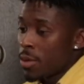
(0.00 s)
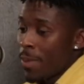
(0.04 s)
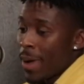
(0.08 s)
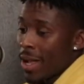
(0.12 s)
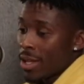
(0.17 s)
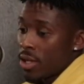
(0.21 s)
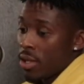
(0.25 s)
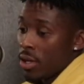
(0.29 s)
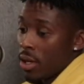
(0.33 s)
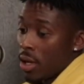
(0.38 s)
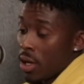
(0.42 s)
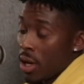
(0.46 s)
back
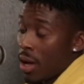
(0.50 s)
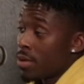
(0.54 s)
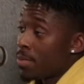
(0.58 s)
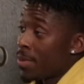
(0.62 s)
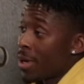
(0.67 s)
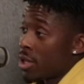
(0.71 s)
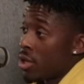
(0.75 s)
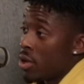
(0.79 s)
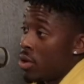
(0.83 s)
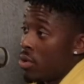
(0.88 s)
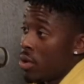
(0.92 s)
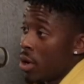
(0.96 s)

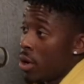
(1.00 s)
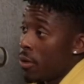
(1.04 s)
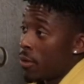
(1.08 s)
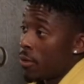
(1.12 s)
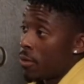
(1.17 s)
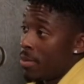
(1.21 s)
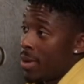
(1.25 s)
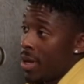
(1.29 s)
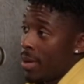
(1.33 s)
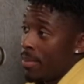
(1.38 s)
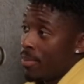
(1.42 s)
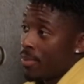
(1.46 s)
to growth,
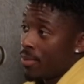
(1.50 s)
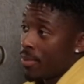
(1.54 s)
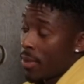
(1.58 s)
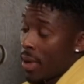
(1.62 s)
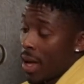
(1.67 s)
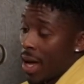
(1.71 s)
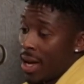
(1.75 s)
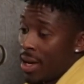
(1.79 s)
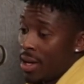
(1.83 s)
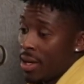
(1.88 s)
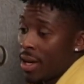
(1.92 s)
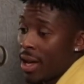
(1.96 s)
man.
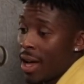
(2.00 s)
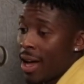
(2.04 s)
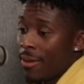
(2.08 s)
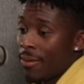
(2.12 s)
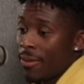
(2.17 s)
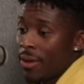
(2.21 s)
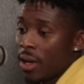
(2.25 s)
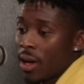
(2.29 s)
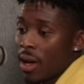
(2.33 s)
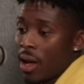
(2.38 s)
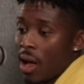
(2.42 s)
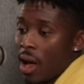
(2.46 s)
And I
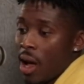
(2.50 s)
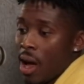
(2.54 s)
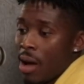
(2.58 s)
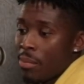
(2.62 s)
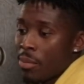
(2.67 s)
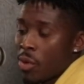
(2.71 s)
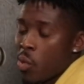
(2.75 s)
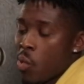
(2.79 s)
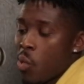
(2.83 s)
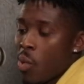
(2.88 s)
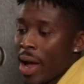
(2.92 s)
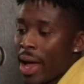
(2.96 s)
think I'm
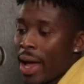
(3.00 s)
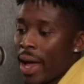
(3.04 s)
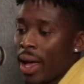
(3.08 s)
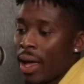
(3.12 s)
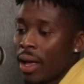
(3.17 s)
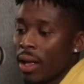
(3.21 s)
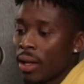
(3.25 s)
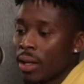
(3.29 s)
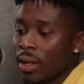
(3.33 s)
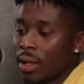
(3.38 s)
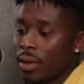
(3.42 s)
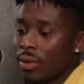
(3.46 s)

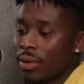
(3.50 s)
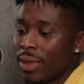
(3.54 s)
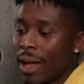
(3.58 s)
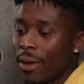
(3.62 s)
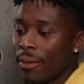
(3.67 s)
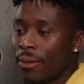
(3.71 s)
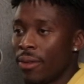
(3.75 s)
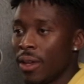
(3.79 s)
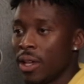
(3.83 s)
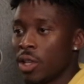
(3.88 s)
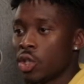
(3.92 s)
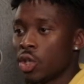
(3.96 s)
aware that
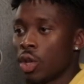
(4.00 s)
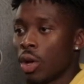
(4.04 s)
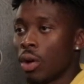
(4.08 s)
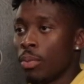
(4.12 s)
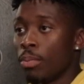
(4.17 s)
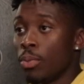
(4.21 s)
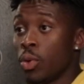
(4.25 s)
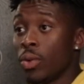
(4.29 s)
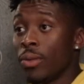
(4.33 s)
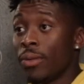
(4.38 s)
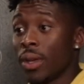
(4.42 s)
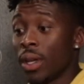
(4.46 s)
things are
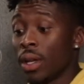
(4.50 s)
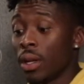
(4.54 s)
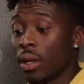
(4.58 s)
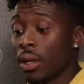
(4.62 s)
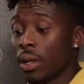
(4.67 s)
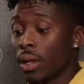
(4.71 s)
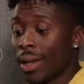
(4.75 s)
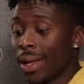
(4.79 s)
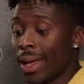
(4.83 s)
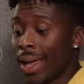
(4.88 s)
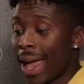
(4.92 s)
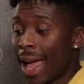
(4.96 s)
moving
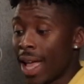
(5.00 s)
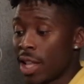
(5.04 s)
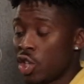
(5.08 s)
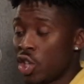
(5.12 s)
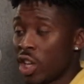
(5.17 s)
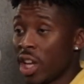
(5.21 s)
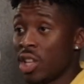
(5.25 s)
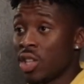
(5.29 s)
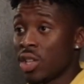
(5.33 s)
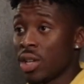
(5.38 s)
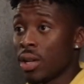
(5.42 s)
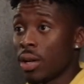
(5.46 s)
and
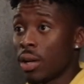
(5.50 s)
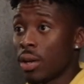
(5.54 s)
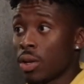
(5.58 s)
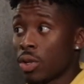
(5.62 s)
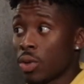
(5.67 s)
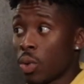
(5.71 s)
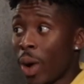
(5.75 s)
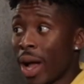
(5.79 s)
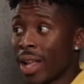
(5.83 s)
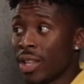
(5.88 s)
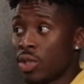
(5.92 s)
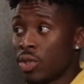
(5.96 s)
changing
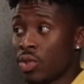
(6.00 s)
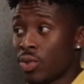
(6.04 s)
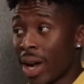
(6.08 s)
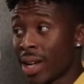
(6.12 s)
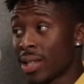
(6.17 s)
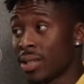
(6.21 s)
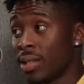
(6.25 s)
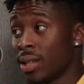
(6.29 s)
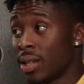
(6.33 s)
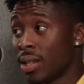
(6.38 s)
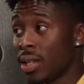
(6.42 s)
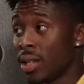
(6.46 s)
quite
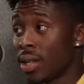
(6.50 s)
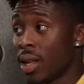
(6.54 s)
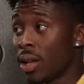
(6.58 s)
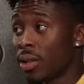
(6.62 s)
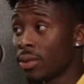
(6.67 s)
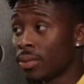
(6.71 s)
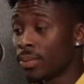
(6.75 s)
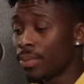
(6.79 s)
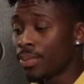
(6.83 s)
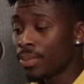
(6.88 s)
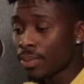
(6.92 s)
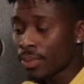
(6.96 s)
drastically now.
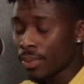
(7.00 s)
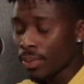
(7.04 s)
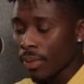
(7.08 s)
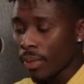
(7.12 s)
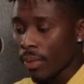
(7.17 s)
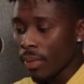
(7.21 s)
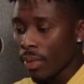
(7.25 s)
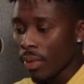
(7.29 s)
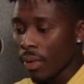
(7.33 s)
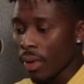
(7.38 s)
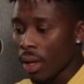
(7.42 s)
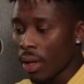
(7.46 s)

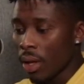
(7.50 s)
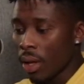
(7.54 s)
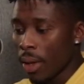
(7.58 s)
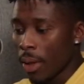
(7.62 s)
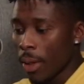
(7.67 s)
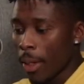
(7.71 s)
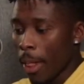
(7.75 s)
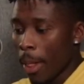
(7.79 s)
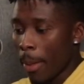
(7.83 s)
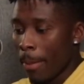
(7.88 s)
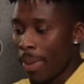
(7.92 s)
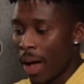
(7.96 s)

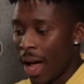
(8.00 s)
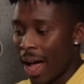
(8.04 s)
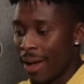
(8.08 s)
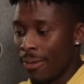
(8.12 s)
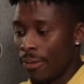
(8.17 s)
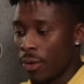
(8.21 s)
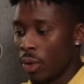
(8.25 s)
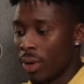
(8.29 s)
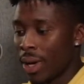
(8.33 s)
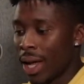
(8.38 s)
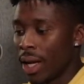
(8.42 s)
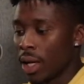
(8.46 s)
But I
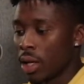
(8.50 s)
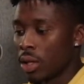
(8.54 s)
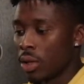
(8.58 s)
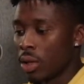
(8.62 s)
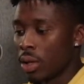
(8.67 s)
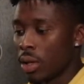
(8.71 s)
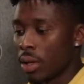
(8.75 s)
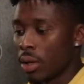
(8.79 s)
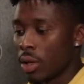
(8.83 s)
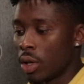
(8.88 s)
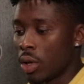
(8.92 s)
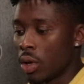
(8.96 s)
feel like
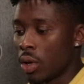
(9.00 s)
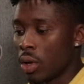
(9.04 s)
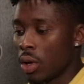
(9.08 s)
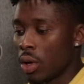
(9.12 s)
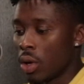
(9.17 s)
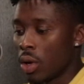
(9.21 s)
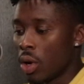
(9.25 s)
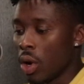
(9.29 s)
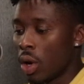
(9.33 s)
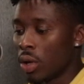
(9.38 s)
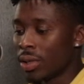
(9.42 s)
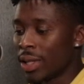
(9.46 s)

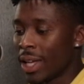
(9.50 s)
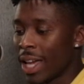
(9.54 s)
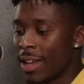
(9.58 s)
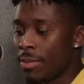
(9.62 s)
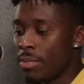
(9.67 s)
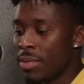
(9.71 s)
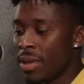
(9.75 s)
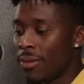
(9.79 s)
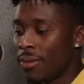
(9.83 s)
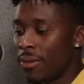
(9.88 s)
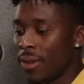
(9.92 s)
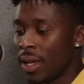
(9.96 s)
God gave
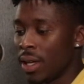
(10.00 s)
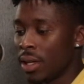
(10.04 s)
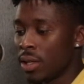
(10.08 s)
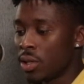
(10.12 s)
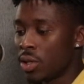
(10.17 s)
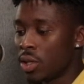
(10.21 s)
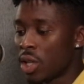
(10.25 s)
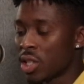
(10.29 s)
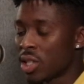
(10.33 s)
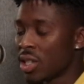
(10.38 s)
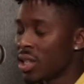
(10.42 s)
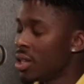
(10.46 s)
me things,
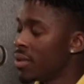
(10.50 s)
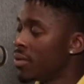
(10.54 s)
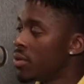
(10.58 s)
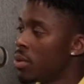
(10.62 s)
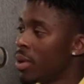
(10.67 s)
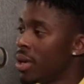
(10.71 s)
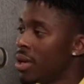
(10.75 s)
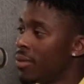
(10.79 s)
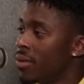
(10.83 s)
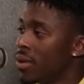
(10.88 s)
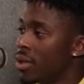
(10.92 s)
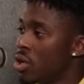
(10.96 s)
doesn't give you
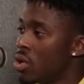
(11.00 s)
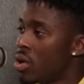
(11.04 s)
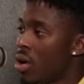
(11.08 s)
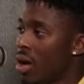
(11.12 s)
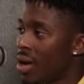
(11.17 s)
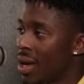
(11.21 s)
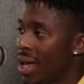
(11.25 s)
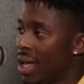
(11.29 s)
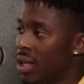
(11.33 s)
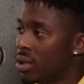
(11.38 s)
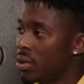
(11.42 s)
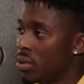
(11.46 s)
anything you
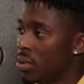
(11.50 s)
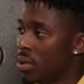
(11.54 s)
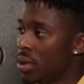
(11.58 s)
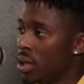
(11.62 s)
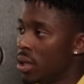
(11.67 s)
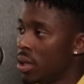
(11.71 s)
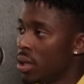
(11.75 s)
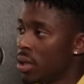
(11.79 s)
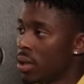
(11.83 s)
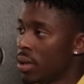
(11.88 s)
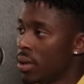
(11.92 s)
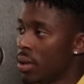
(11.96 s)
can't handle,
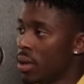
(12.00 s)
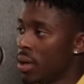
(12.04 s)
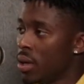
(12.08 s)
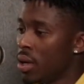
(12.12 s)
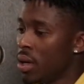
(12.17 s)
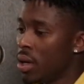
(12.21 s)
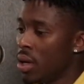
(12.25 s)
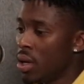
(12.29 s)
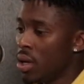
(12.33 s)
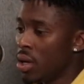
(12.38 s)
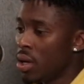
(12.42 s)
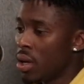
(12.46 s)
innit?
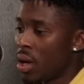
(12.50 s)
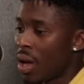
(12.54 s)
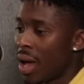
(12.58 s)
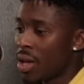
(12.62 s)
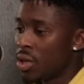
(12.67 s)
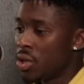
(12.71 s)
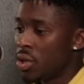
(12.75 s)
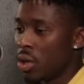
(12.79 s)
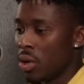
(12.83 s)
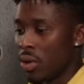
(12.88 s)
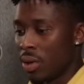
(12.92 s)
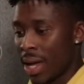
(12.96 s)

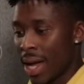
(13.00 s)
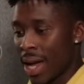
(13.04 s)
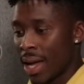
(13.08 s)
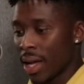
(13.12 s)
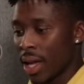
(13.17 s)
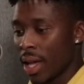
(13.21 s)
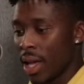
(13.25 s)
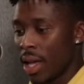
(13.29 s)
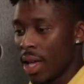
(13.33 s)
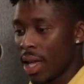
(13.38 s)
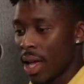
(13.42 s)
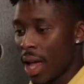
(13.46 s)
So like,
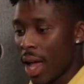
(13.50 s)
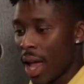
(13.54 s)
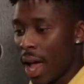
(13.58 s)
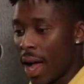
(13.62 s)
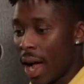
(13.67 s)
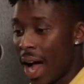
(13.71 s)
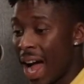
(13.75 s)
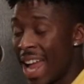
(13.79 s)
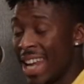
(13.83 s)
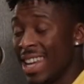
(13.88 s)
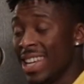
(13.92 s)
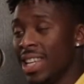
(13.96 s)

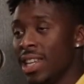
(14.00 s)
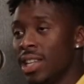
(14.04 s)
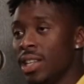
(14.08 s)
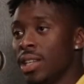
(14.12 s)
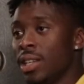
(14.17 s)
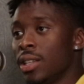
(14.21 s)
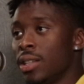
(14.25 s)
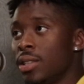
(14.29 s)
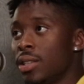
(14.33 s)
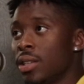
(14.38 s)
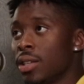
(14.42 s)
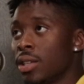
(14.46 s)
I
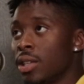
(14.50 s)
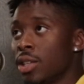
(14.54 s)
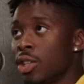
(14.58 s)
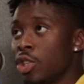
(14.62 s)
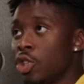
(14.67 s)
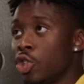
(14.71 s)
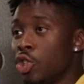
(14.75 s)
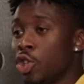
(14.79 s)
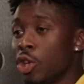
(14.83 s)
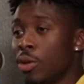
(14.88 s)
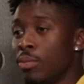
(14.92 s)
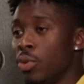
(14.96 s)
needed
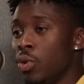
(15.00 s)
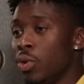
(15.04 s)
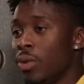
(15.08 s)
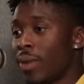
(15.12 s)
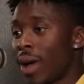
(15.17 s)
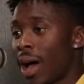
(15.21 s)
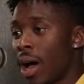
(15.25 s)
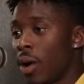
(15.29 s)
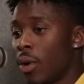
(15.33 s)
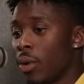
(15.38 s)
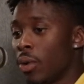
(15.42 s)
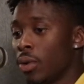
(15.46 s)
to move
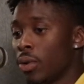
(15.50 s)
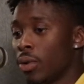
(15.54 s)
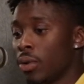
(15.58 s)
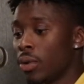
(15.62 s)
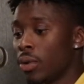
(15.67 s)
out